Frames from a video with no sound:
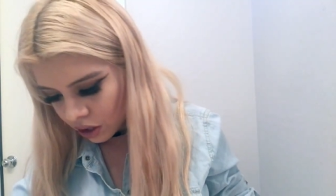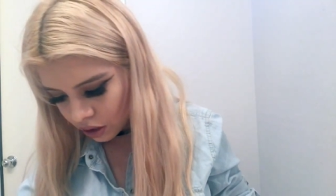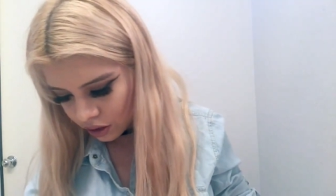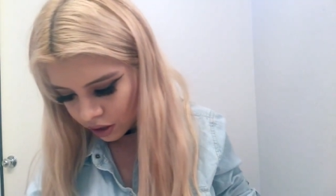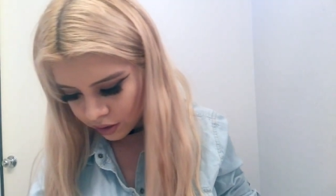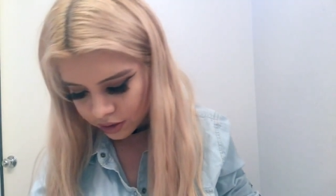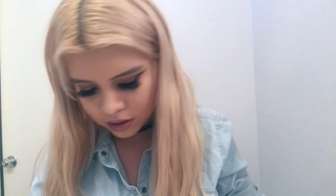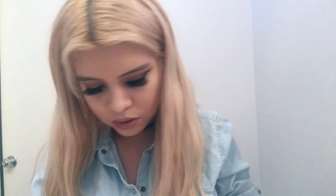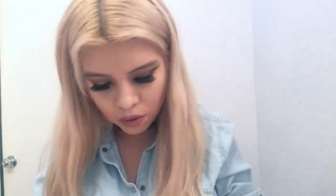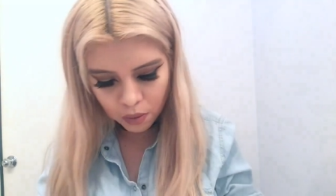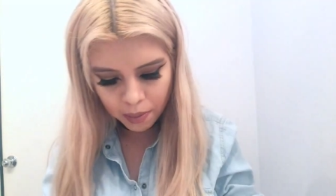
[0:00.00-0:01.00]
color on this
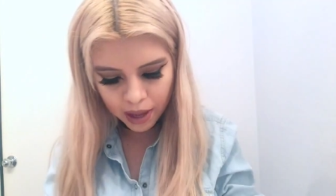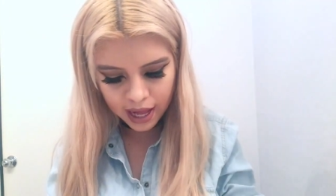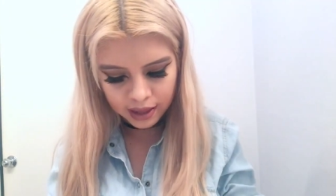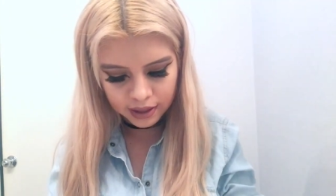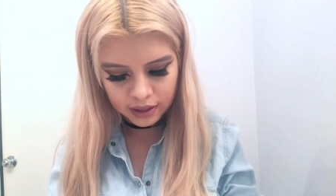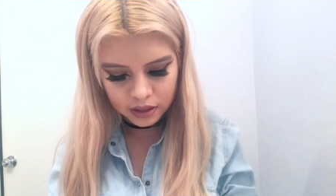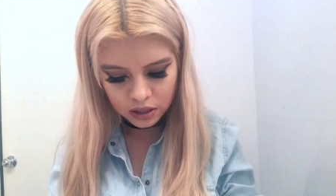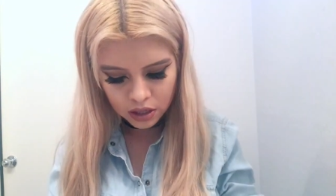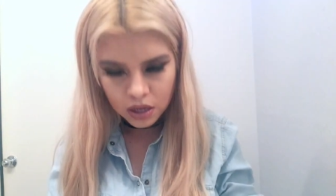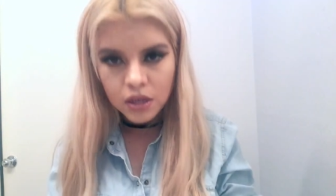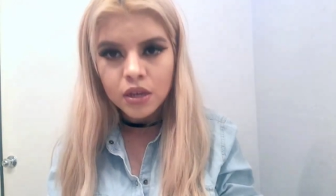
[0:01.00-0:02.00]
whole palette.
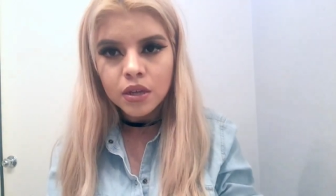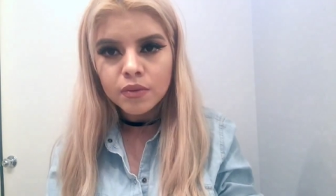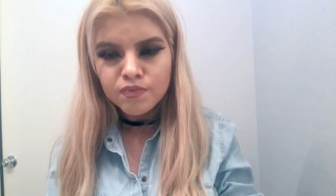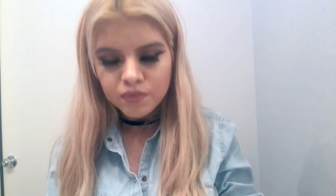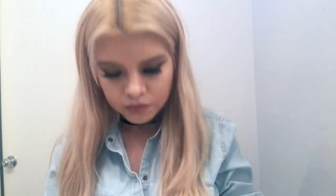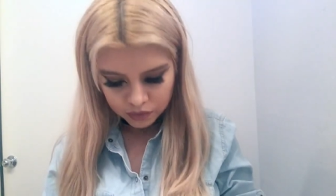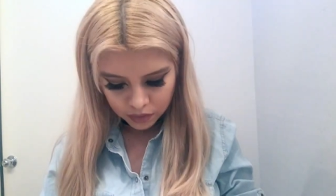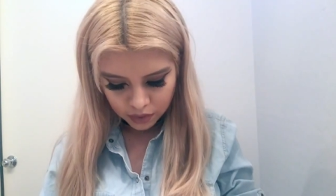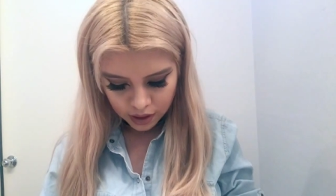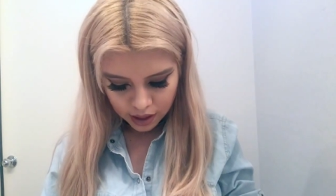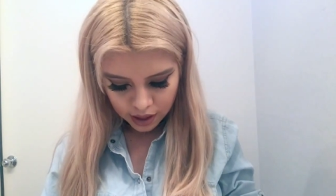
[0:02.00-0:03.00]

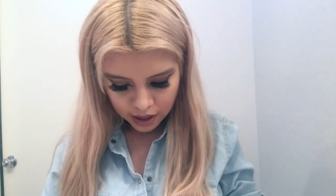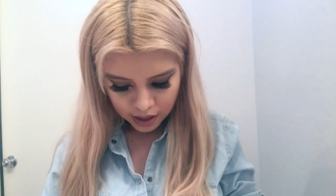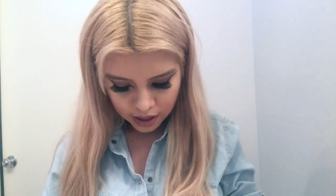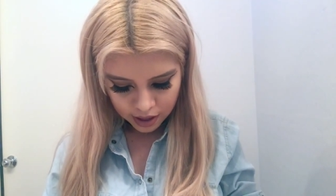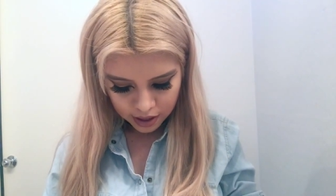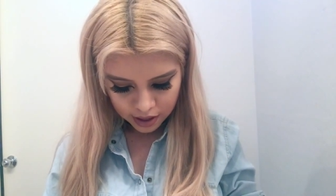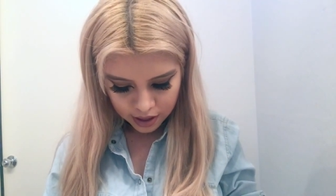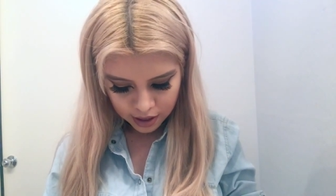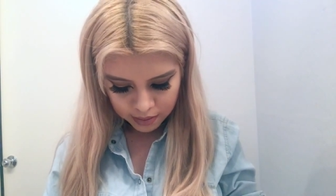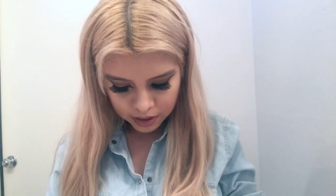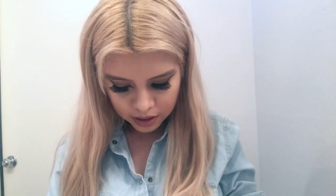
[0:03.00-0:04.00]
And
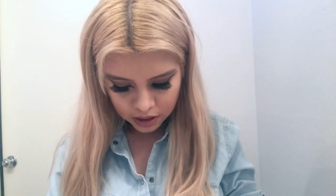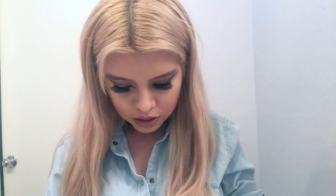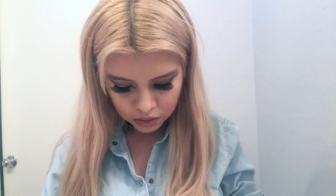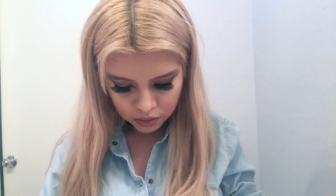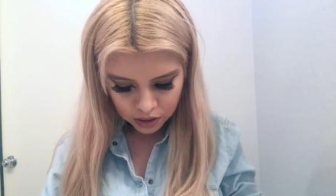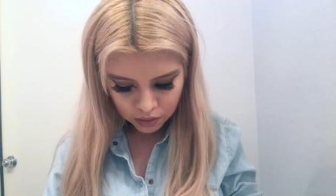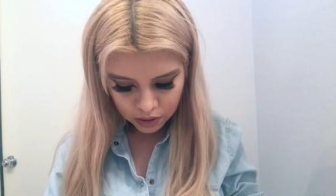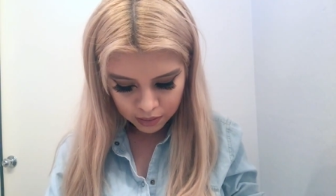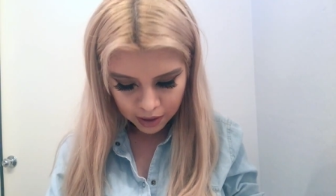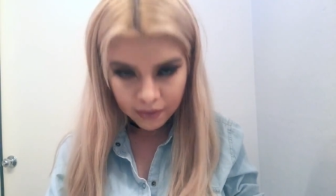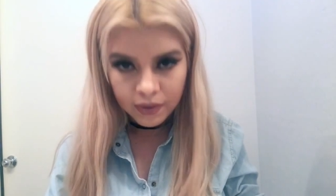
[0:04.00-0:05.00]
I'm just going to do it
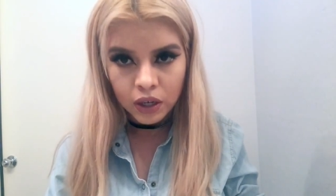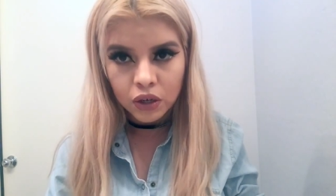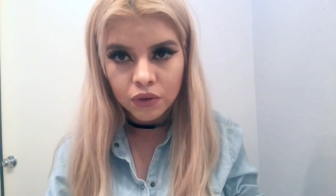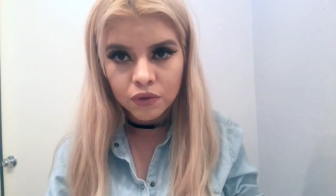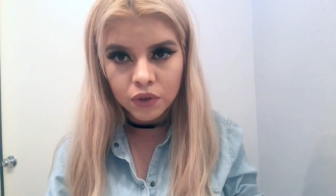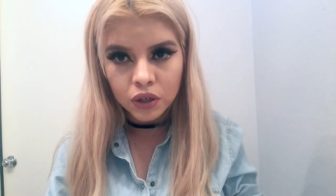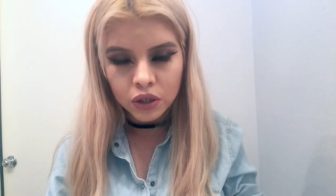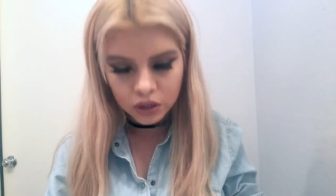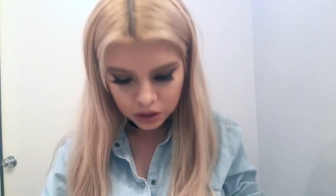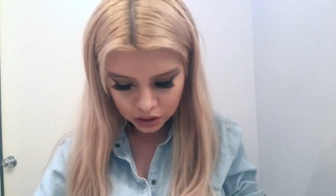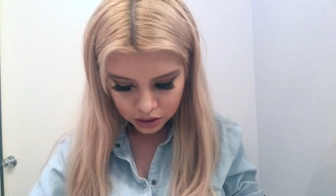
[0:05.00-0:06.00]
with my finger
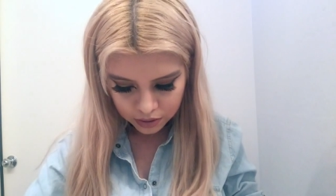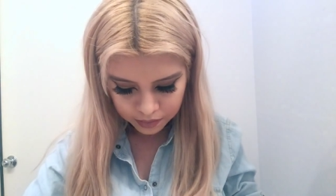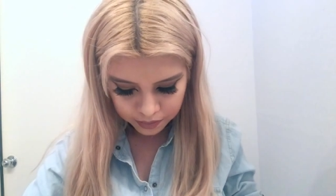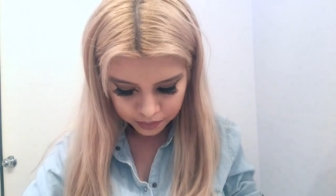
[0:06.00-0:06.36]
first.